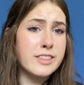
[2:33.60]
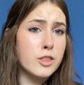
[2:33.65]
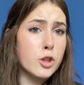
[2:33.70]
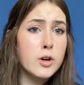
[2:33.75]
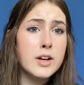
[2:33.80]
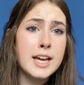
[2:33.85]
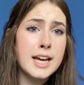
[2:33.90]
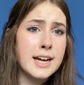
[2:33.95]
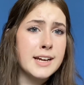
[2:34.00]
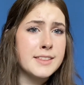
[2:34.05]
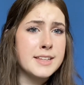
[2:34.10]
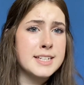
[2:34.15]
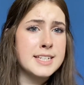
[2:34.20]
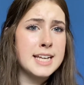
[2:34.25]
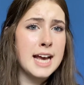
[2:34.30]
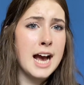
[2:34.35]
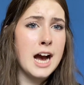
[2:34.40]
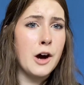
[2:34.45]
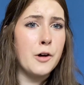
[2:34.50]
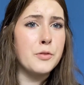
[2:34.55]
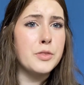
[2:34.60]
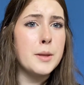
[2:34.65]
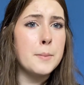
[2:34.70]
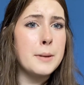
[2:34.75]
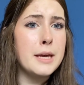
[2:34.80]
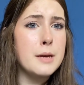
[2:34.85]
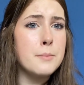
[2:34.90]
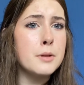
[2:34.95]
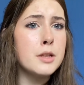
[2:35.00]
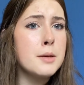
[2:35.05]
looking at the town, the
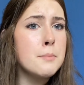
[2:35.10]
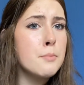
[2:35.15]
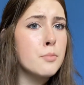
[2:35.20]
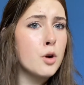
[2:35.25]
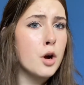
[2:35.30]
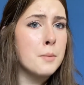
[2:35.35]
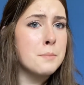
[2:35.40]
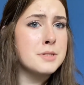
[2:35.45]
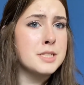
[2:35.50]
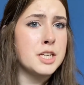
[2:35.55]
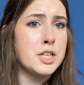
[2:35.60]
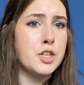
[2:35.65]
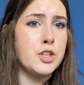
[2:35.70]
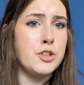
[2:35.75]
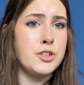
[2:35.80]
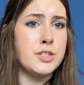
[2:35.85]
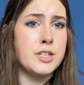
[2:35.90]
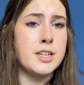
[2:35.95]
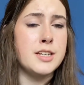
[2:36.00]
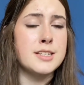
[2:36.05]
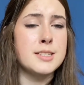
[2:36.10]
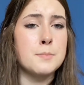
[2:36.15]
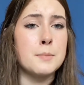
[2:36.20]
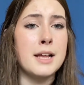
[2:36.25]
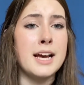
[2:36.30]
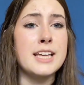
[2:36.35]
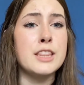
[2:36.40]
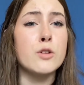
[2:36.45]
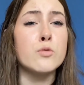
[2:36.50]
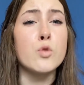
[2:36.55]
people and props are used to
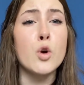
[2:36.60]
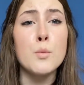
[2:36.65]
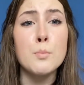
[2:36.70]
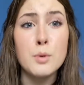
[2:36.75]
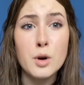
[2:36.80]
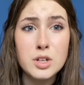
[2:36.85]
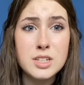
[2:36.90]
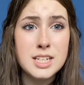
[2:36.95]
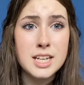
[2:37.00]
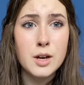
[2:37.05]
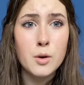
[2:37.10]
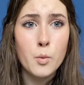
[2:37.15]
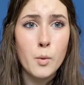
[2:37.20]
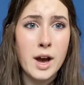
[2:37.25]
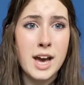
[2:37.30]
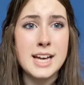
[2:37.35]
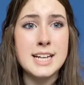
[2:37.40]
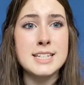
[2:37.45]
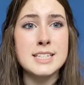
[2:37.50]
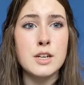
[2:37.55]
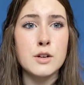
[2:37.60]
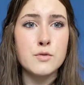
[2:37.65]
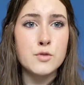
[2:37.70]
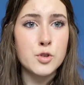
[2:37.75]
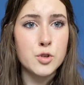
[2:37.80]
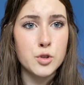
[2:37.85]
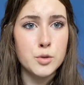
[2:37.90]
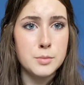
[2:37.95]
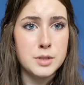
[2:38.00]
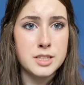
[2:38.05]
display the robotic ways of
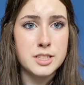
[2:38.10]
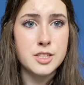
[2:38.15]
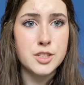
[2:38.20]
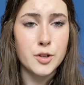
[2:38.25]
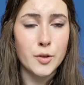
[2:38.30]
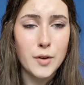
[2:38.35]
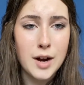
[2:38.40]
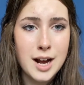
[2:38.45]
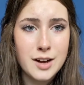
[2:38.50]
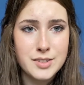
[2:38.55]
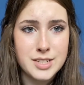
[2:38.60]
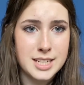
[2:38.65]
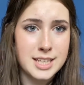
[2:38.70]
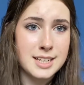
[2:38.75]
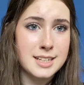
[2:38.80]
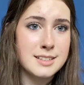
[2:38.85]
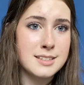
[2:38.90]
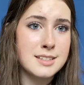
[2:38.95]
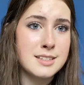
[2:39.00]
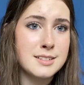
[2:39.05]
Truman's surroundings.